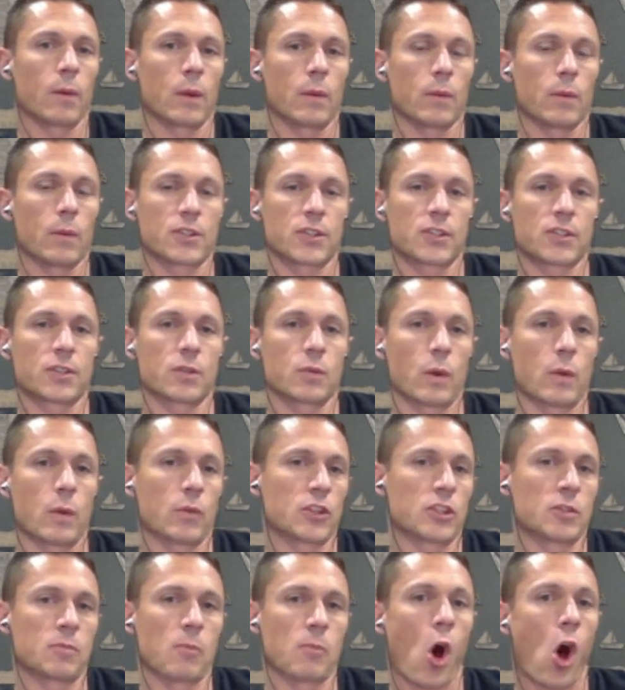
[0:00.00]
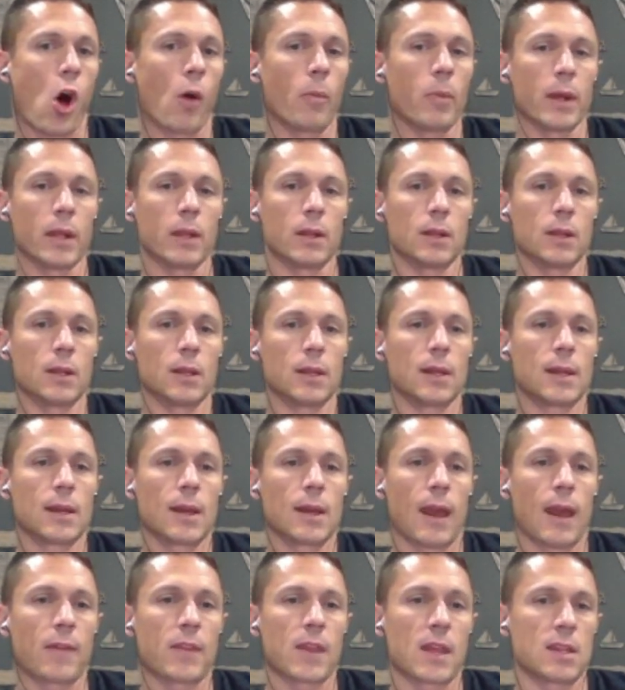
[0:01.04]
We were small, but
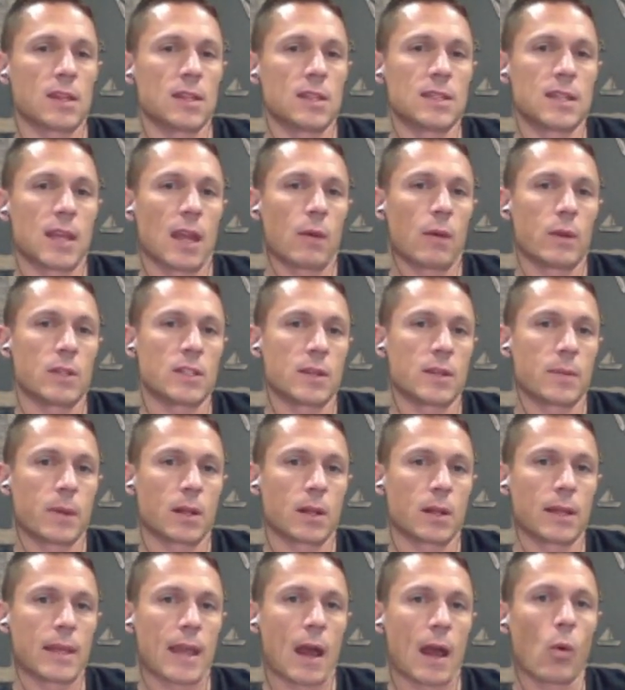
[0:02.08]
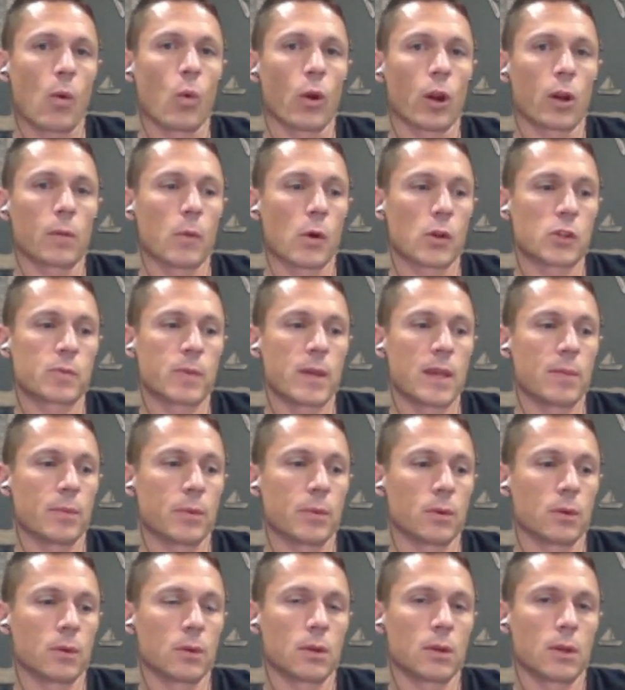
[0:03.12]
at the end of the day, we typically outwork most
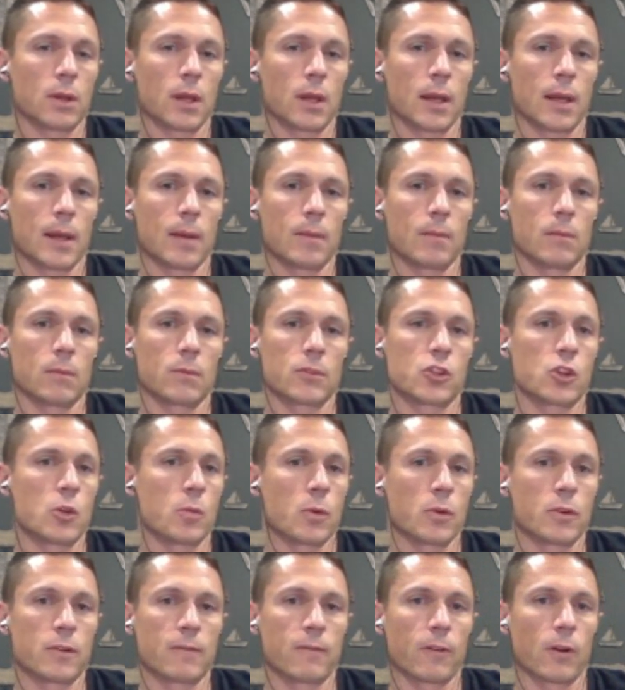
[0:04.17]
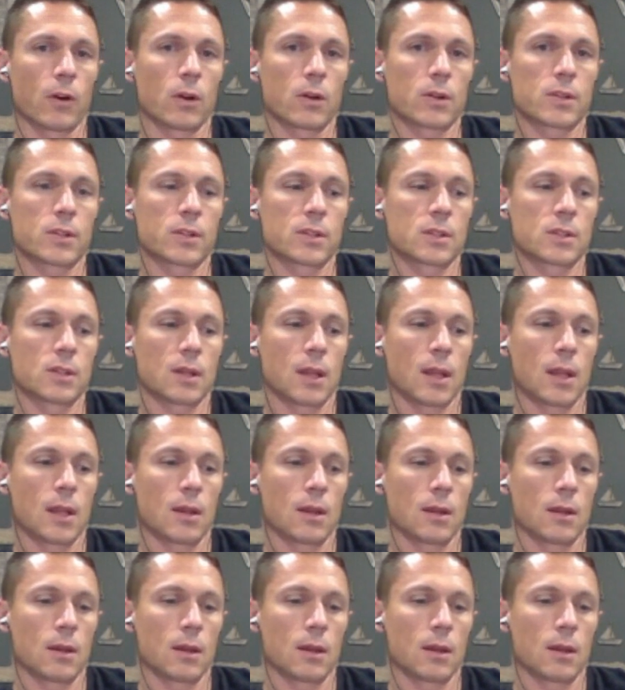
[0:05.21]
people, super diverse. And